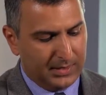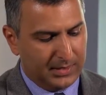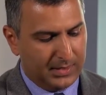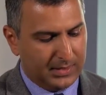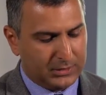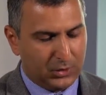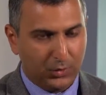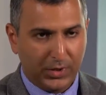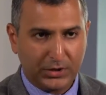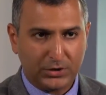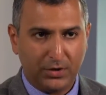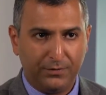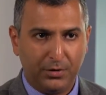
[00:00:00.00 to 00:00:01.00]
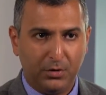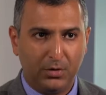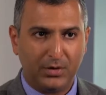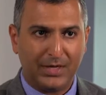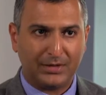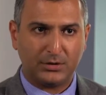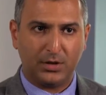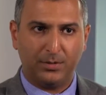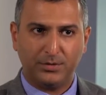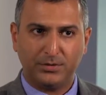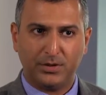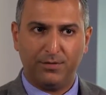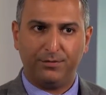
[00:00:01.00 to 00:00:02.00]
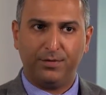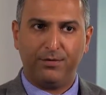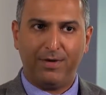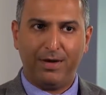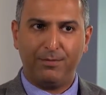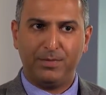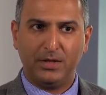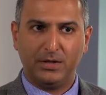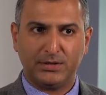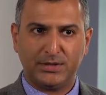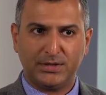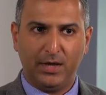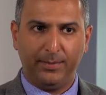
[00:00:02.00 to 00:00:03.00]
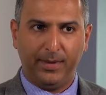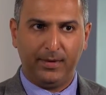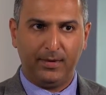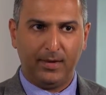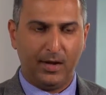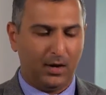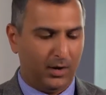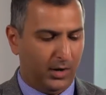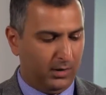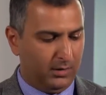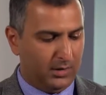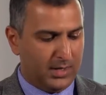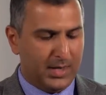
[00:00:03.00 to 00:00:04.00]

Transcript: This location of the aorta, that's some, somewhere around me, the stomach area,